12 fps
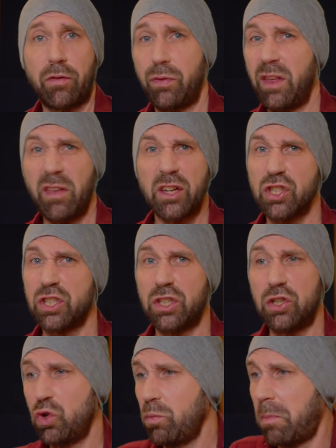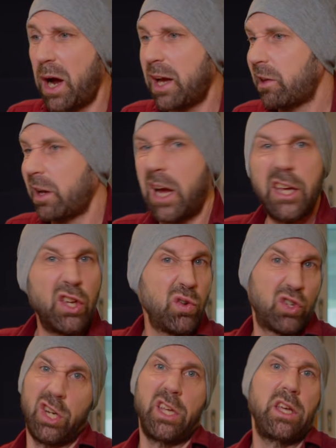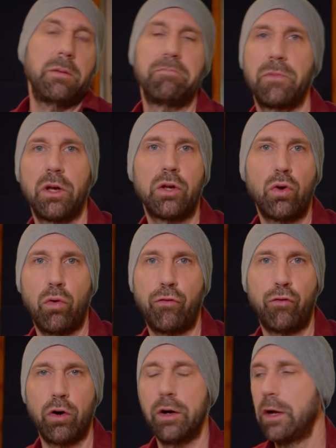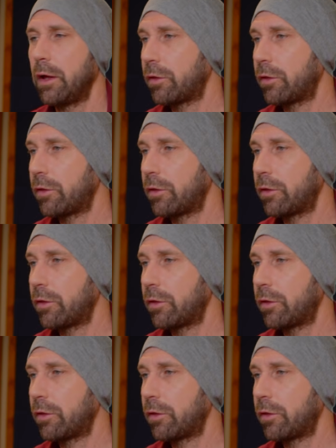These are just the 2 mics that I usually go for.